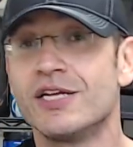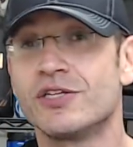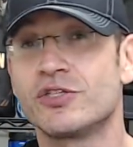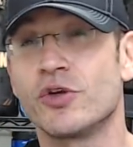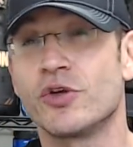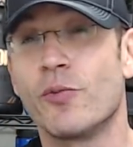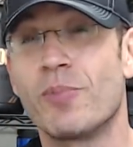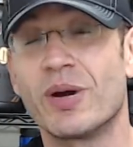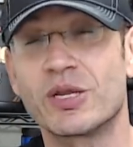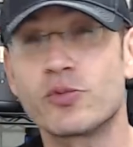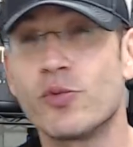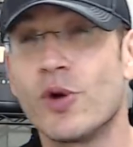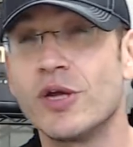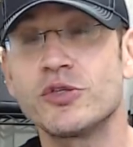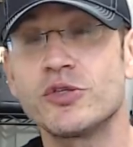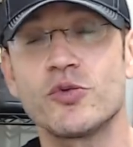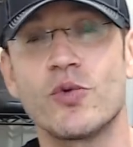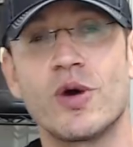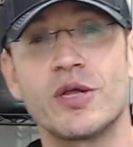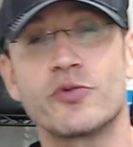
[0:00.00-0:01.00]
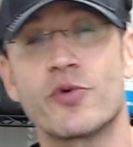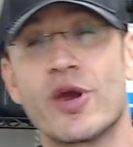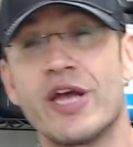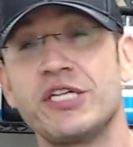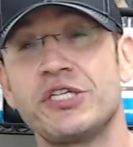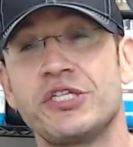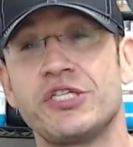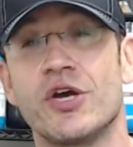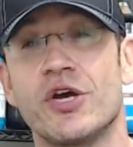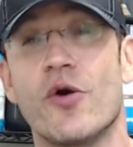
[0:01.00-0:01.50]
So, but one to one
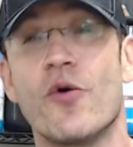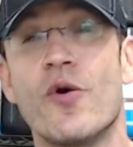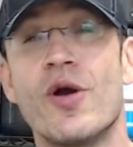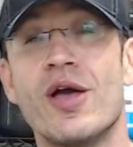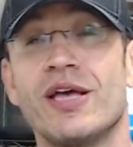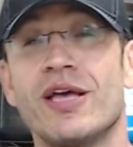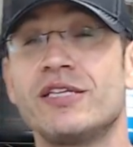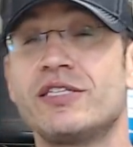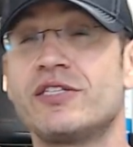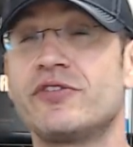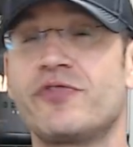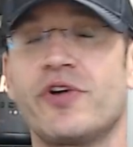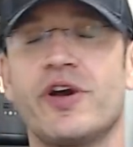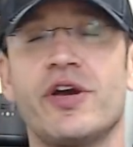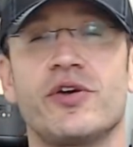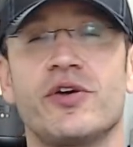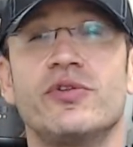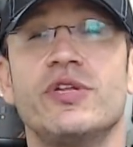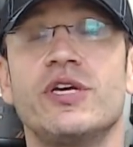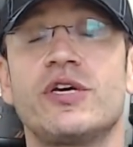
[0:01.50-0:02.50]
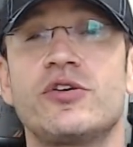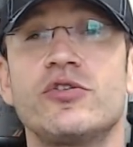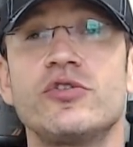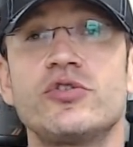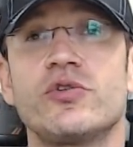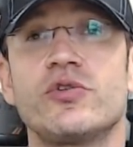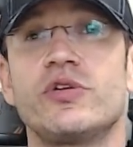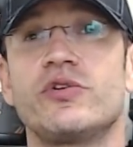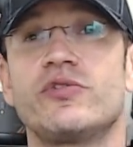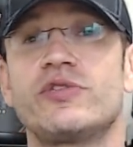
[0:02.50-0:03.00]
ratio is very unique.
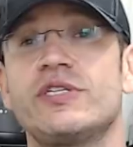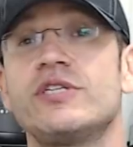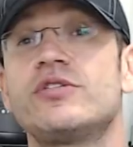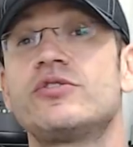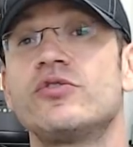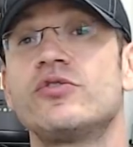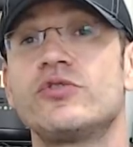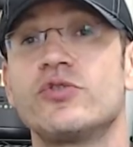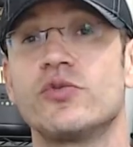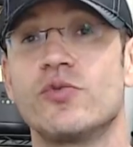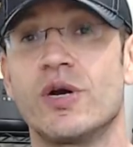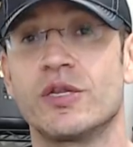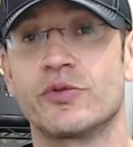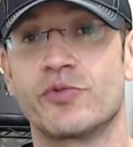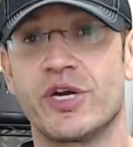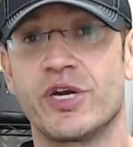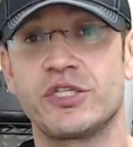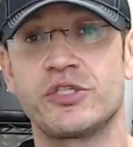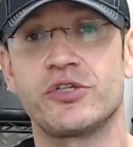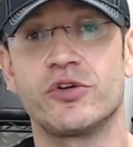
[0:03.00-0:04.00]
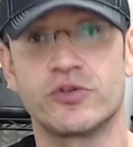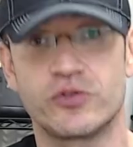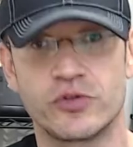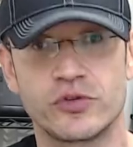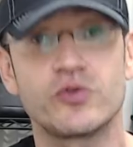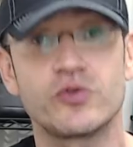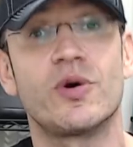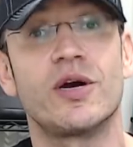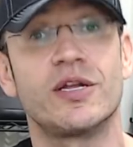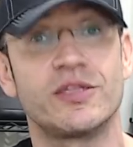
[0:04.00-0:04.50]
Usually you see two to one ratio, two
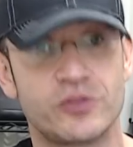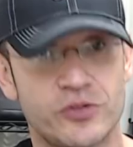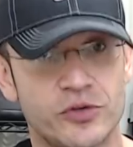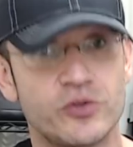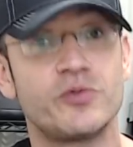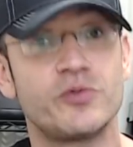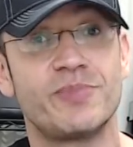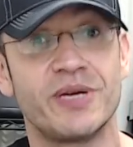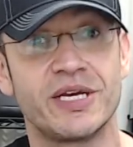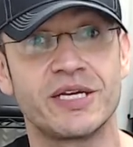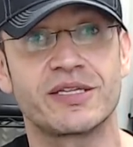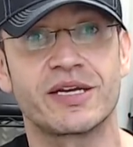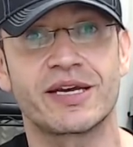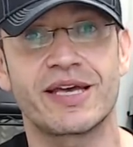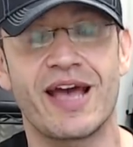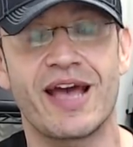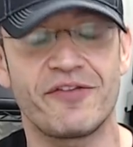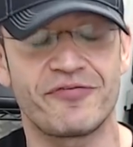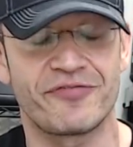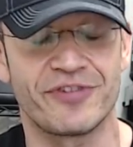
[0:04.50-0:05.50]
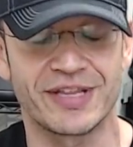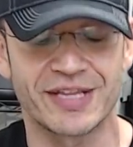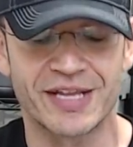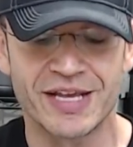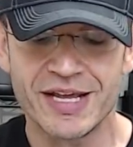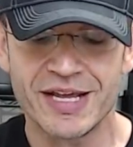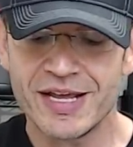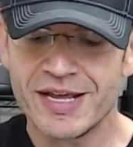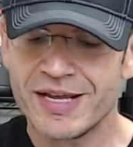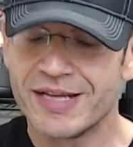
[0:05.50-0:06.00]
to one, two being the caffeine.
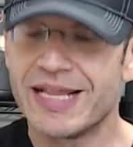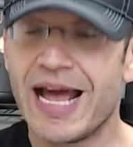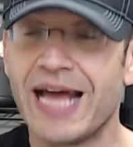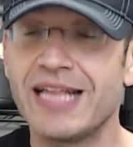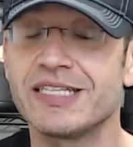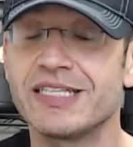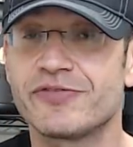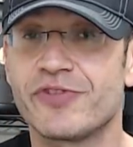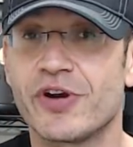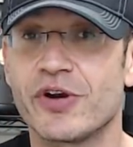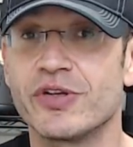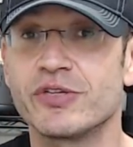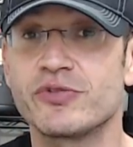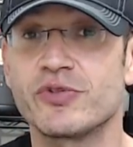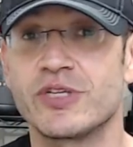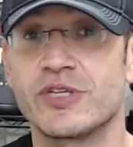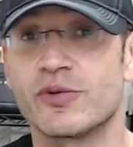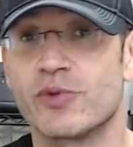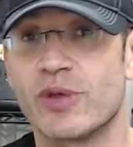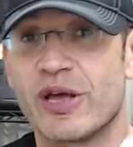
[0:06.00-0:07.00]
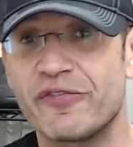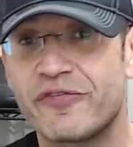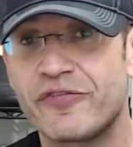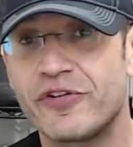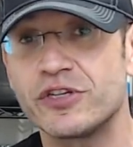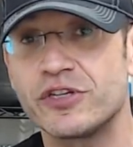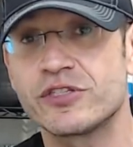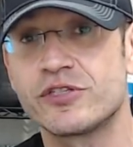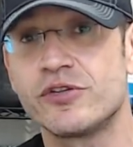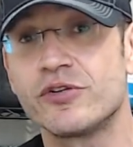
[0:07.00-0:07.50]
That is very interesting. When I
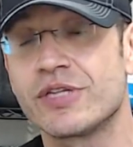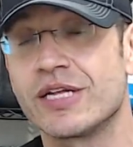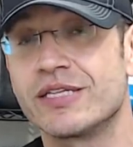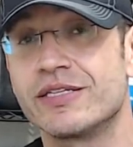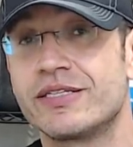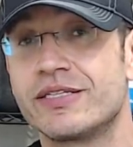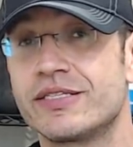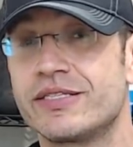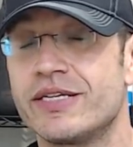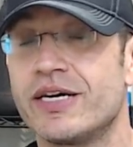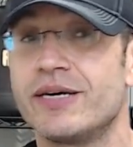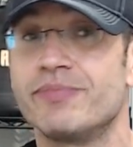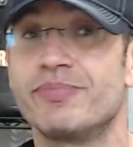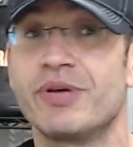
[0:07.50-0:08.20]
first looked at the stub